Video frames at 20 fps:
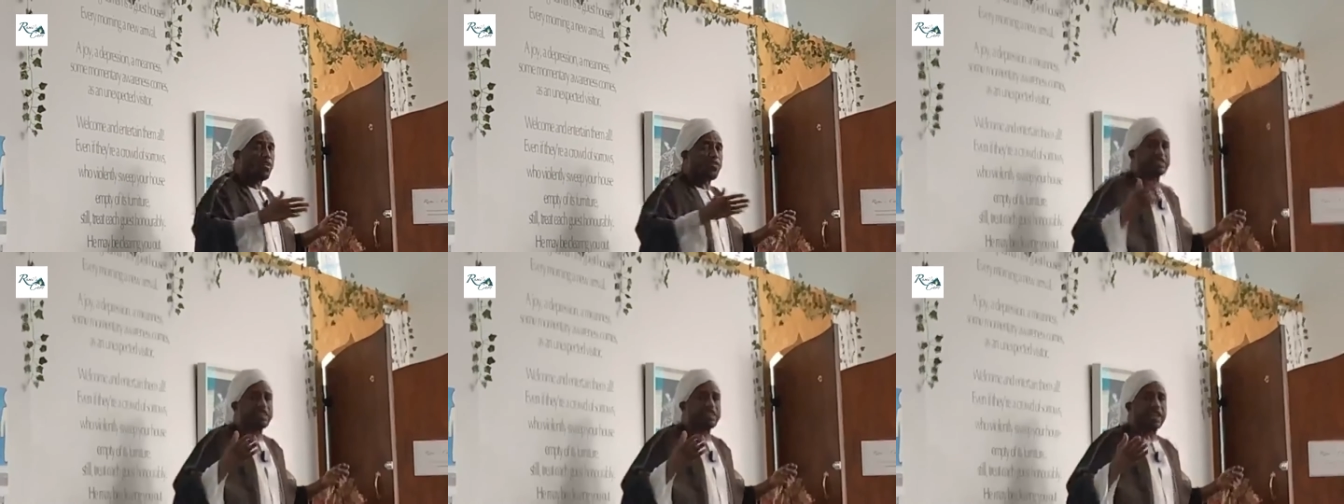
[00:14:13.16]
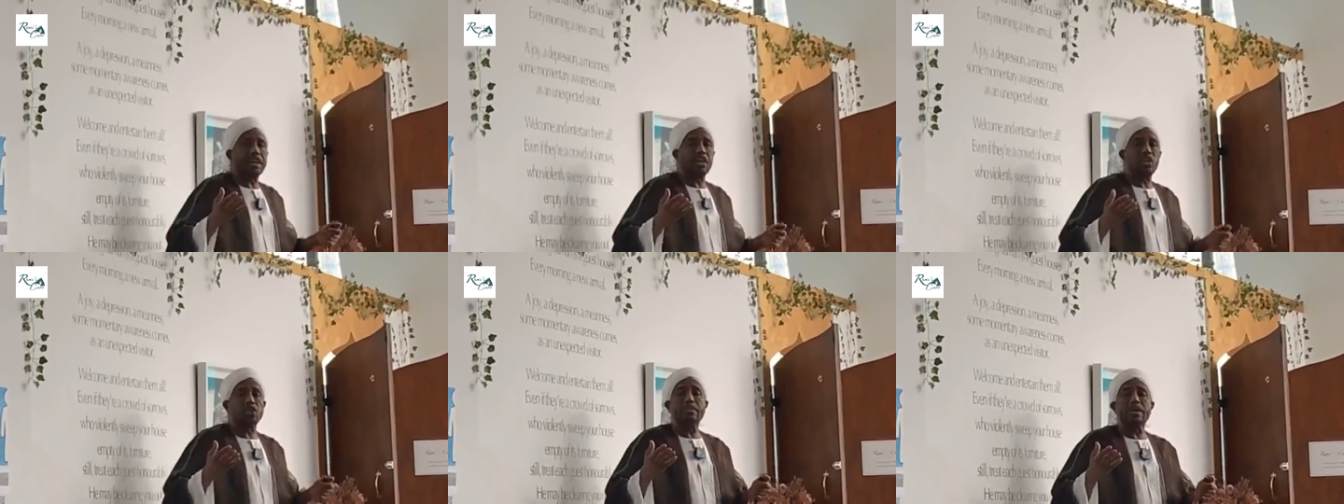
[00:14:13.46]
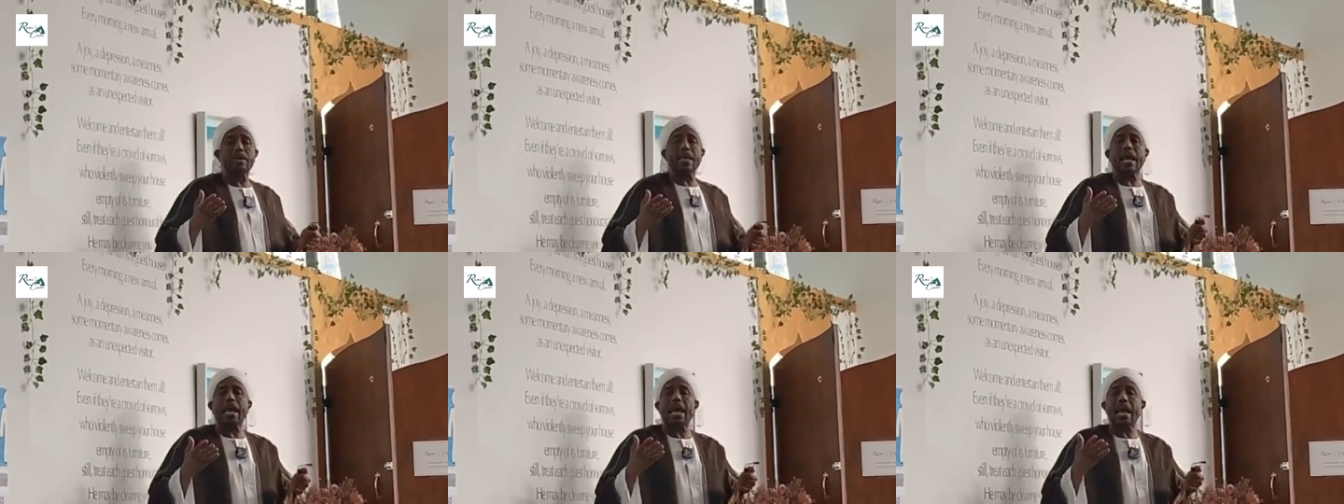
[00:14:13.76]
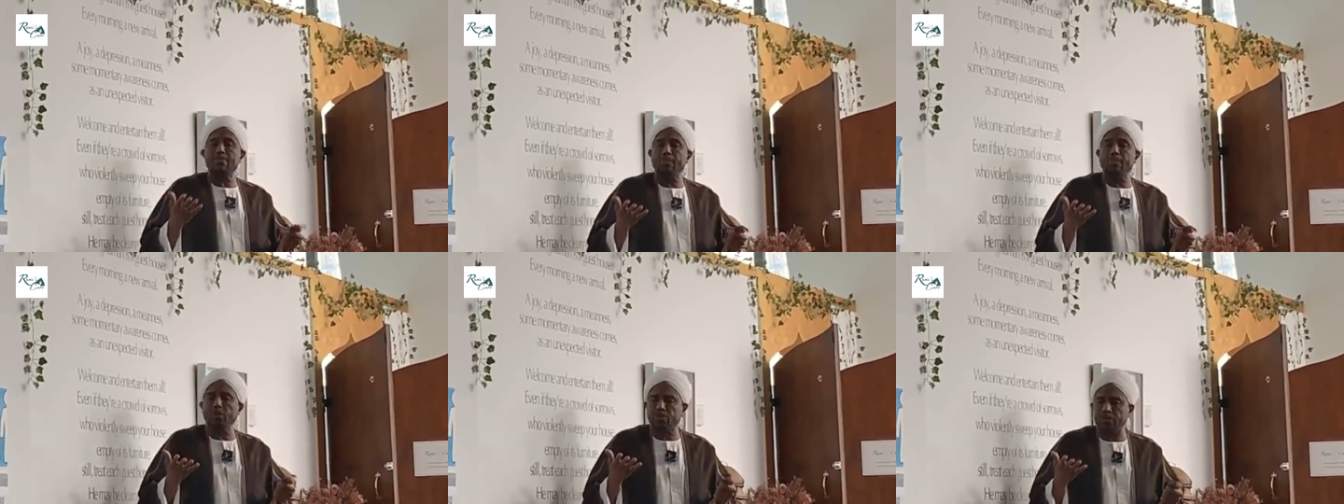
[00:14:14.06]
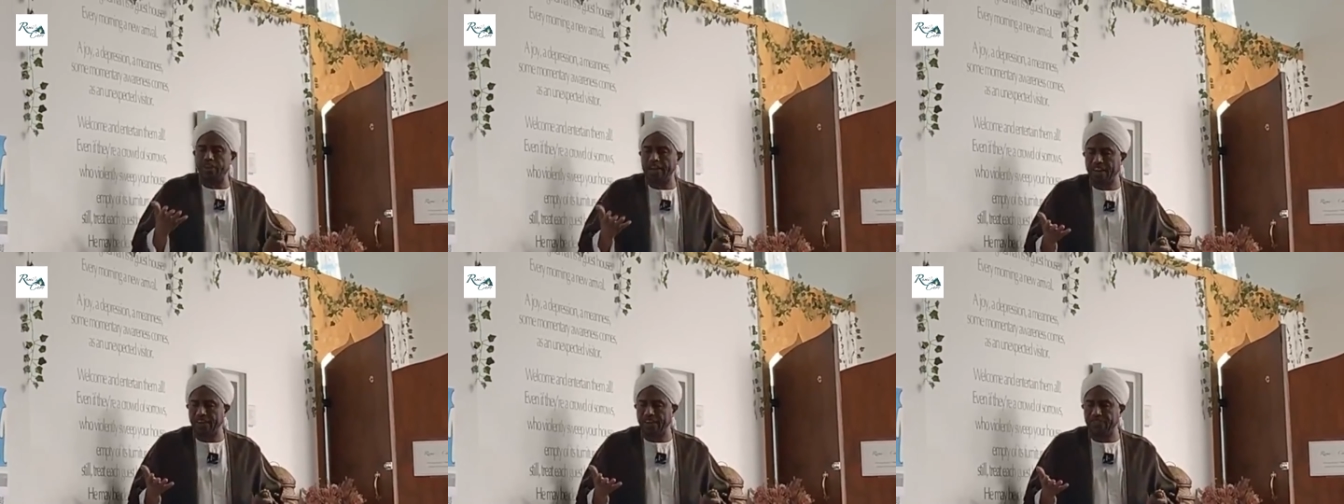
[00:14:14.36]
of us cannot be able
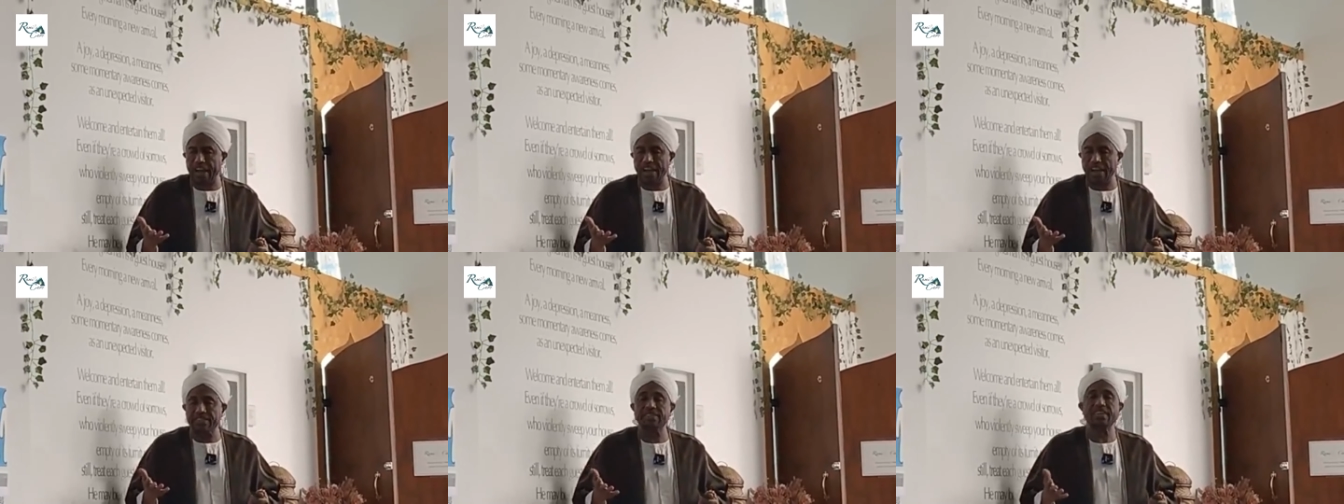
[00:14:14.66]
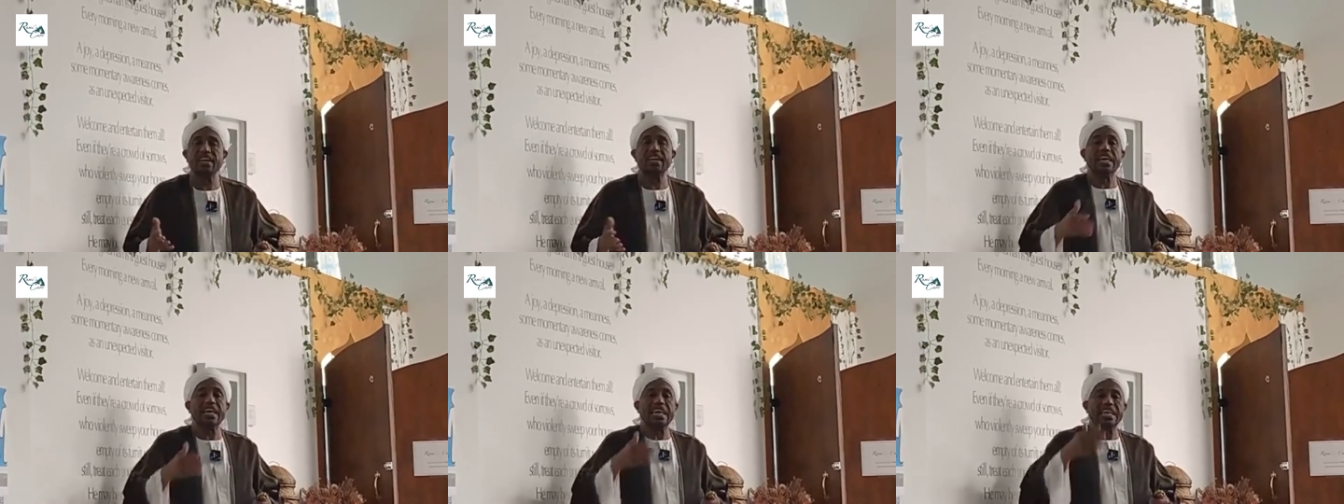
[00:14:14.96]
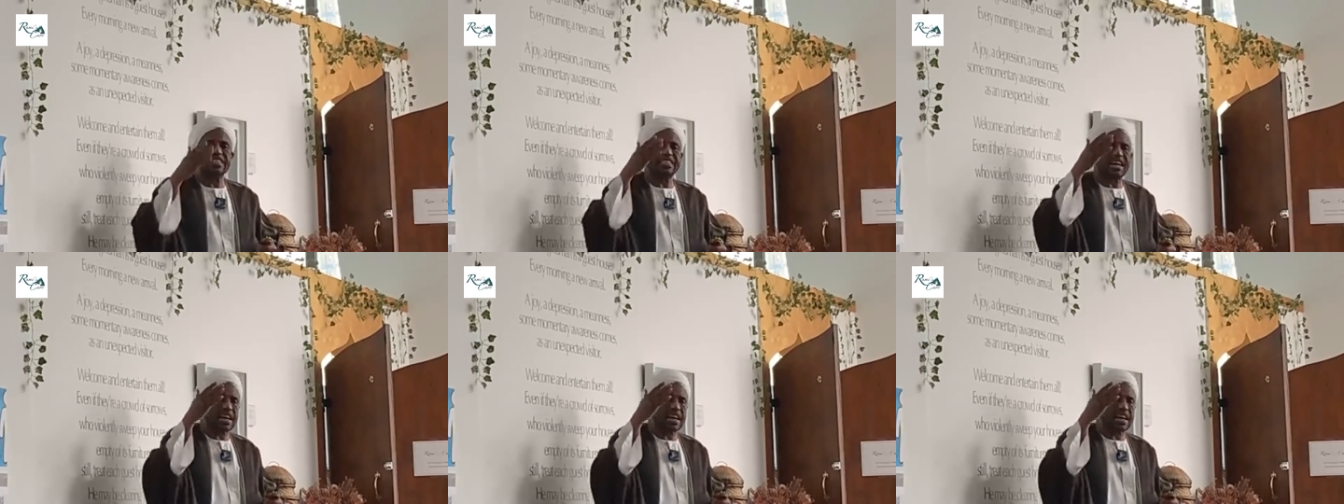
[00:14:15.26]
to sacrifice. He